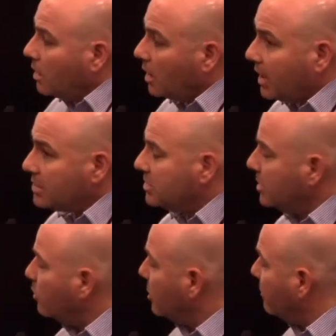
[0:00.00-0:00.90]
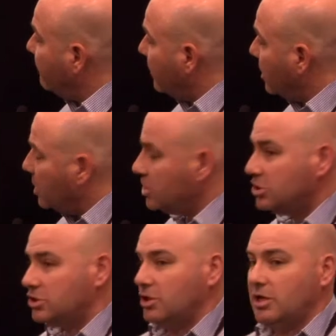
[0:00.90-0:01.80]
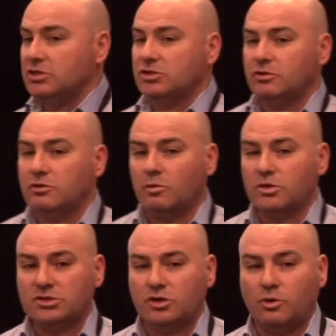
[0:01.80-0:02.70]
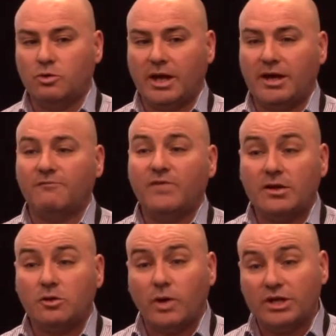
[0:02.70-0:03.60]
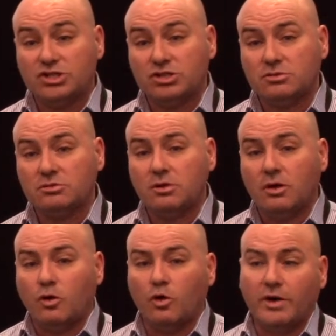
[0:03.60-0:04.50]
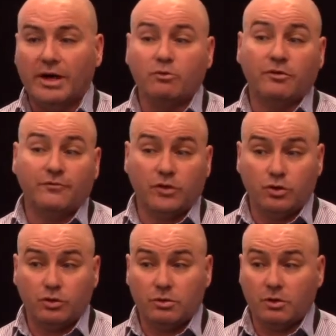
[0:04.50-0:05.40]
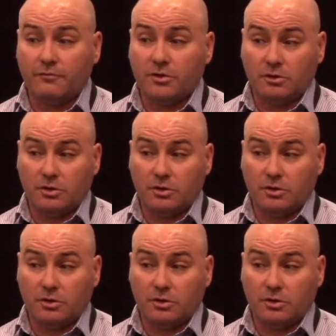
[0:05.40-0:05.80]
Lastly, when you finish, you need to do what's called an evaluation or a review of your